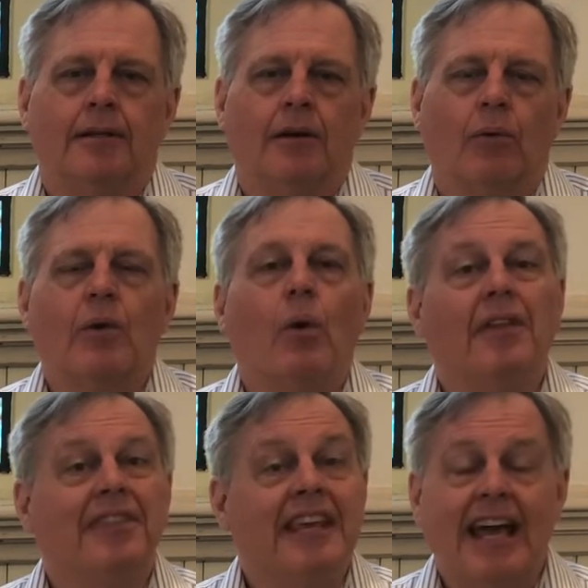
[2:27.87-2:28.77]
We
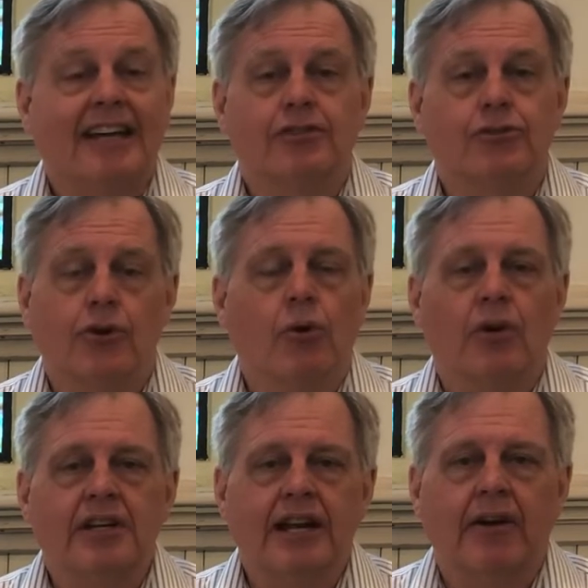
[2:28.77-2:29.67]
want the
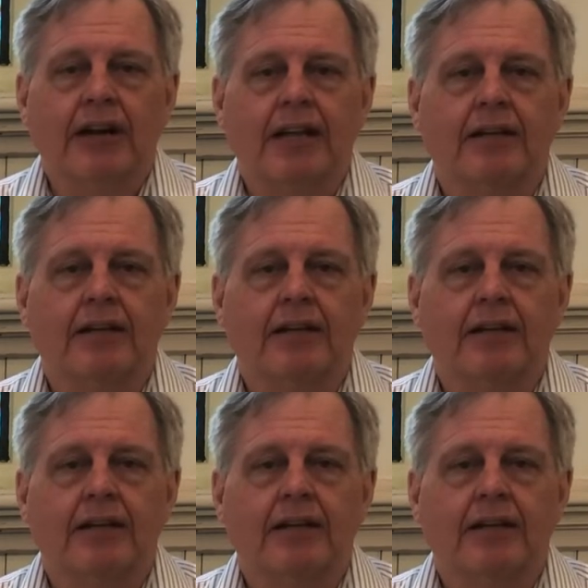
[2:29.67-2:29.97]
extraordinary.